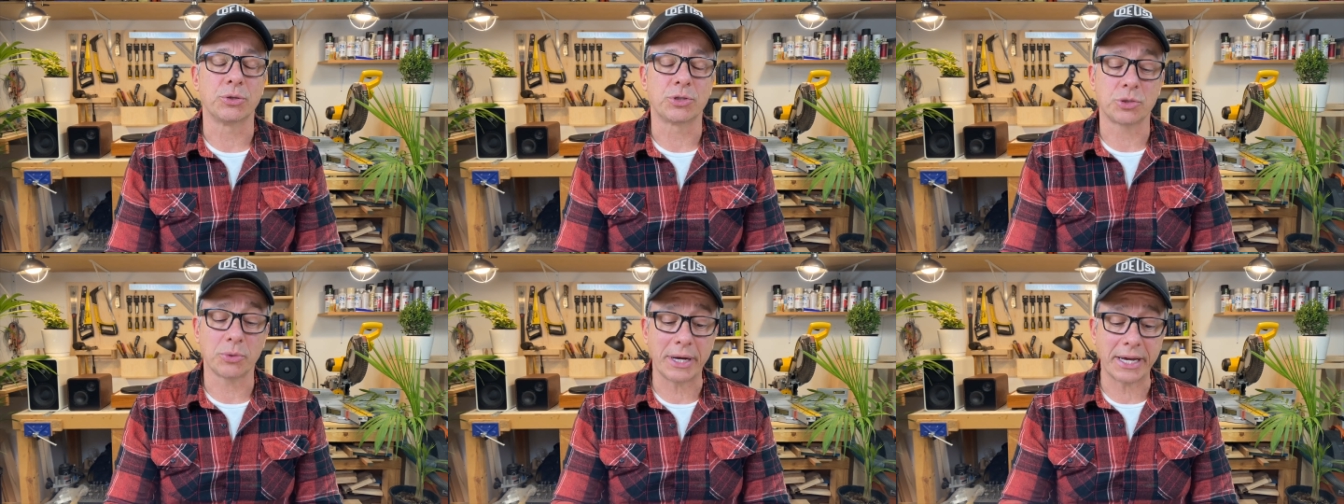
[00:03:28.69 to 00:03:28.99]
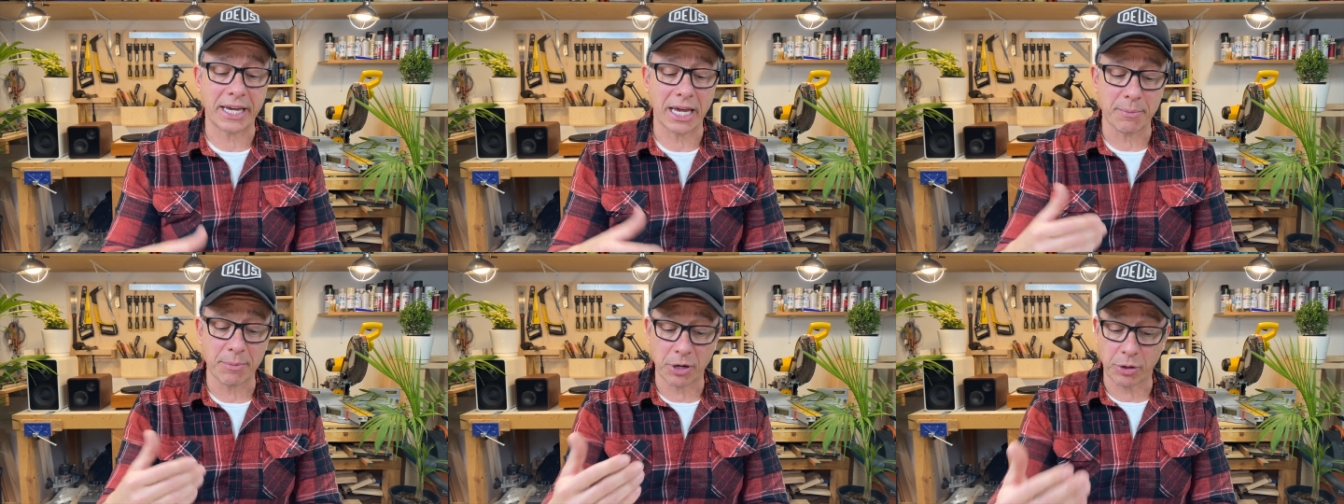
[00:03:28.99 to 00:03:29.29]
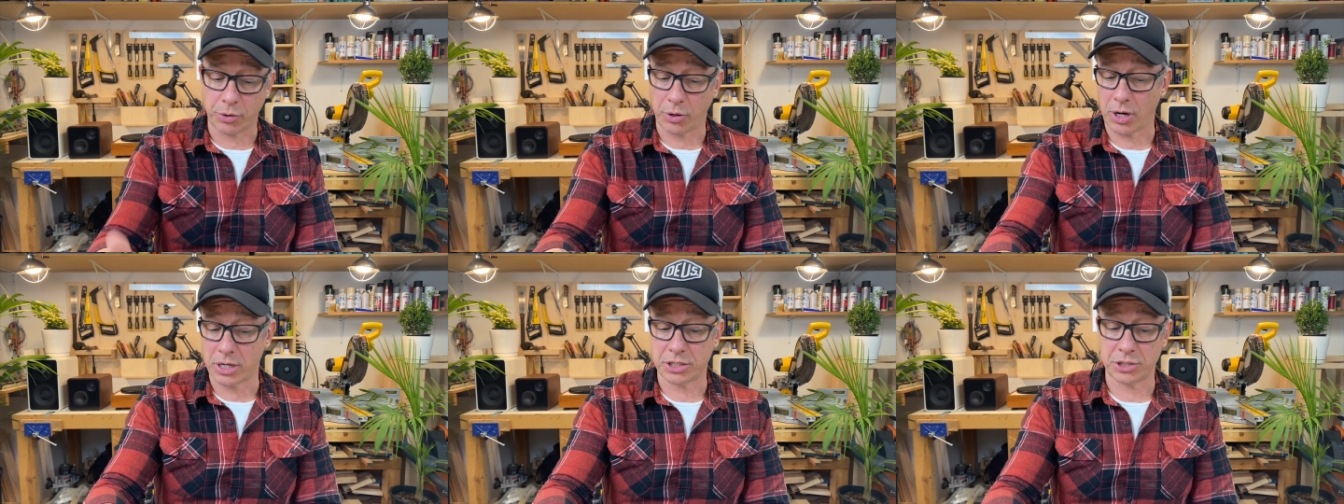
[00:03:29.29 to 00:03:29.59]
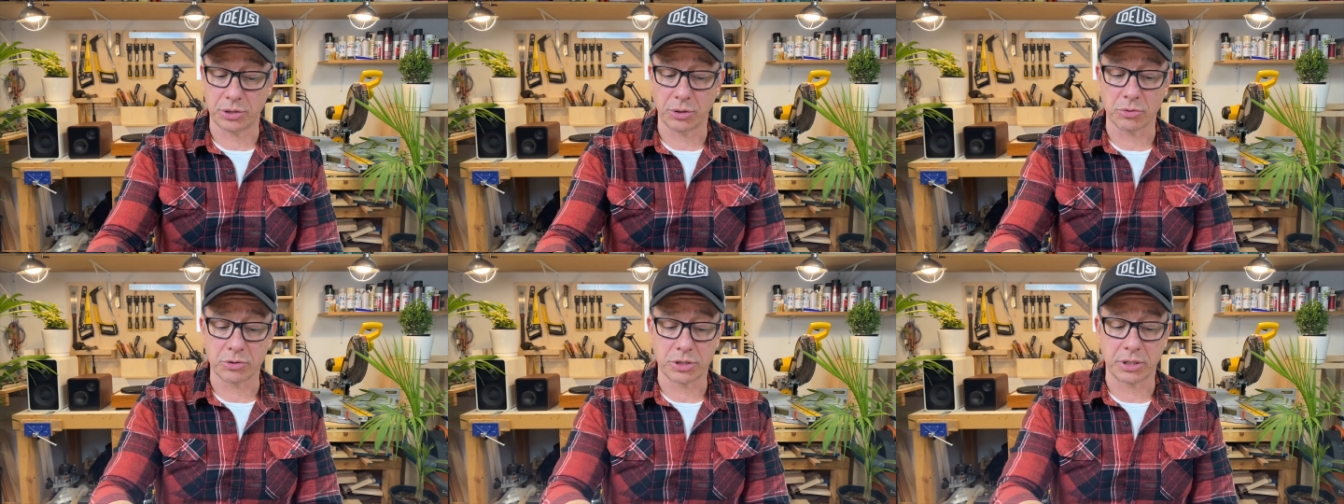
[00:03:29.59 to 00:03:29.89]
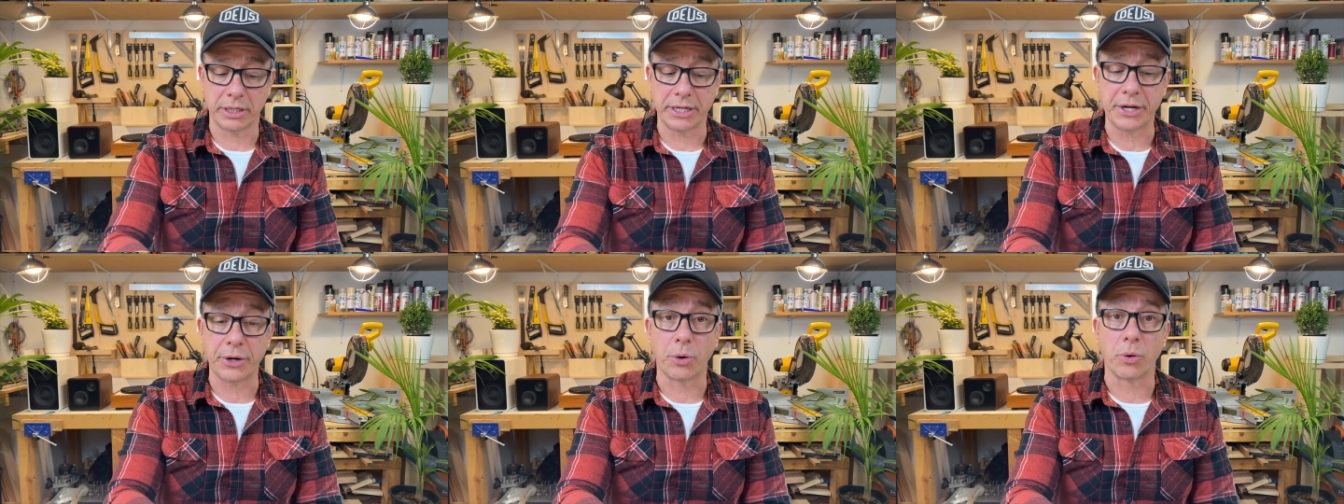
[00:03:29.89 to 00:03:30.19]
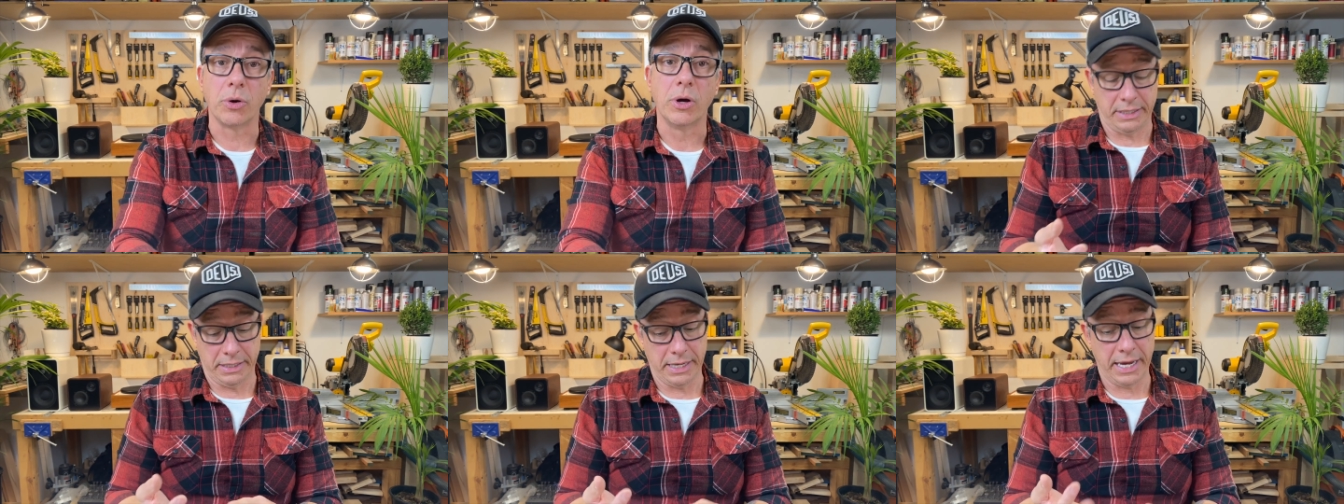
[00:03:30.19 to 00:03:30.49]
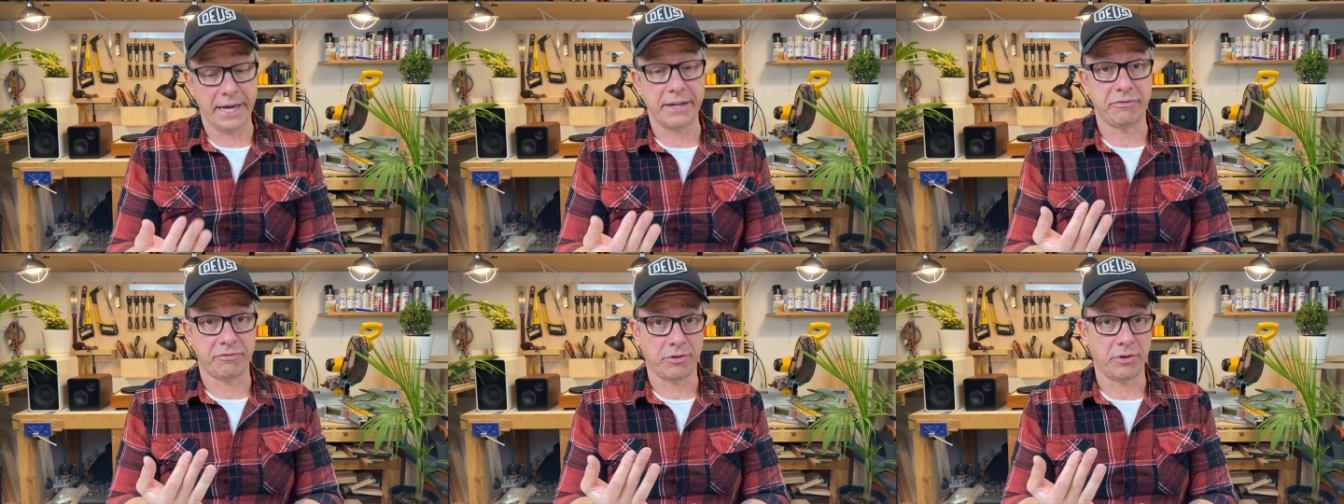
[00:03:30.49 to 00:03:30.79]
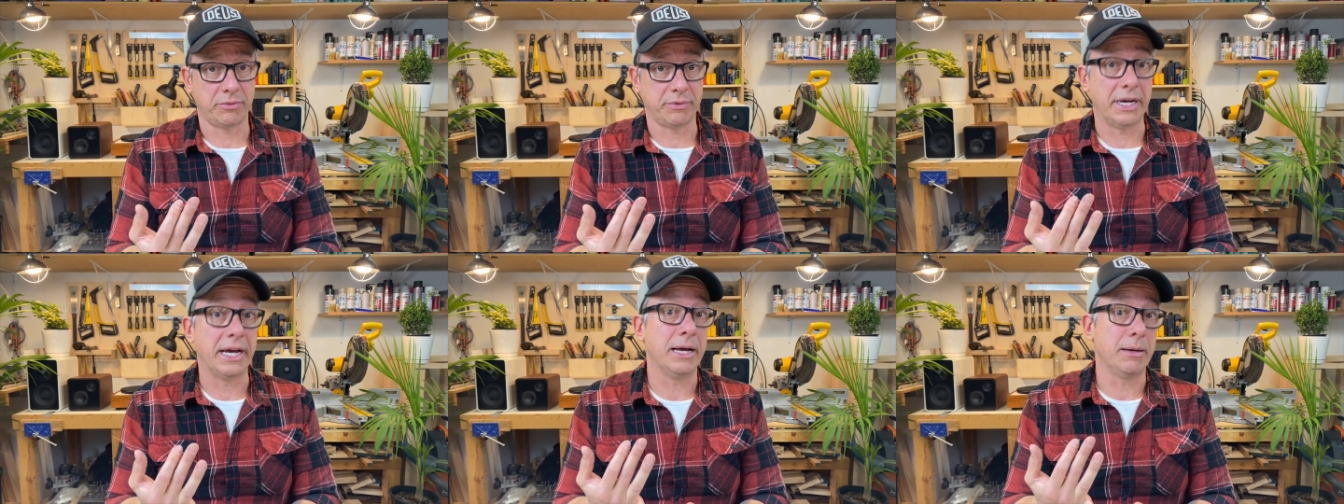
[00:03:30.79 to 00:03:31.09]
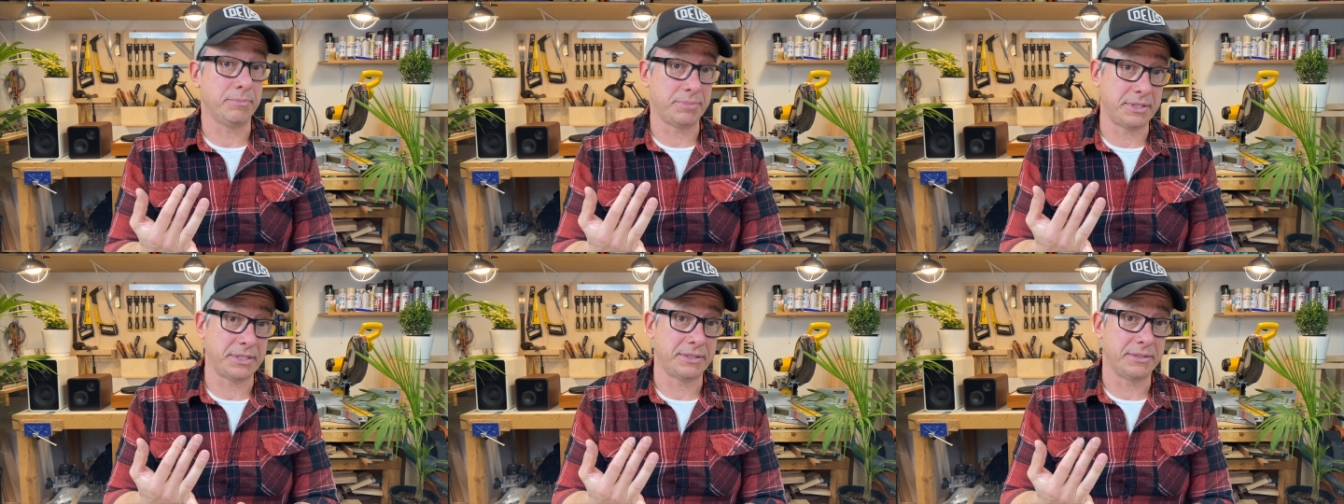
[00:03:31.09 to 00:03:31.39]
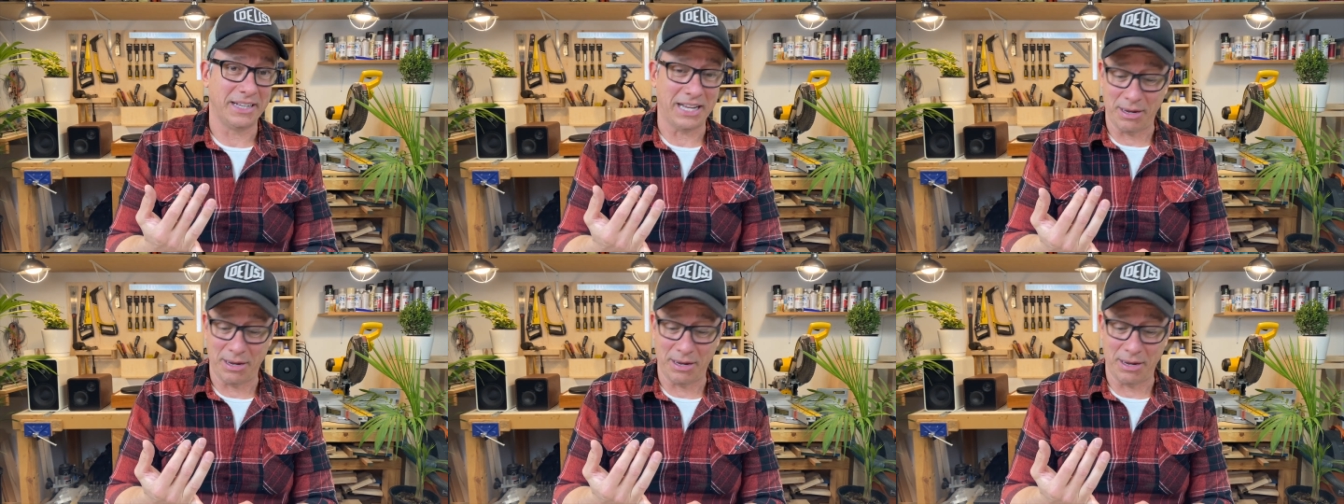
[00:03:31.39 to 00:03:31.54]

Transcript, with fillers: So I came across those little headphone amps,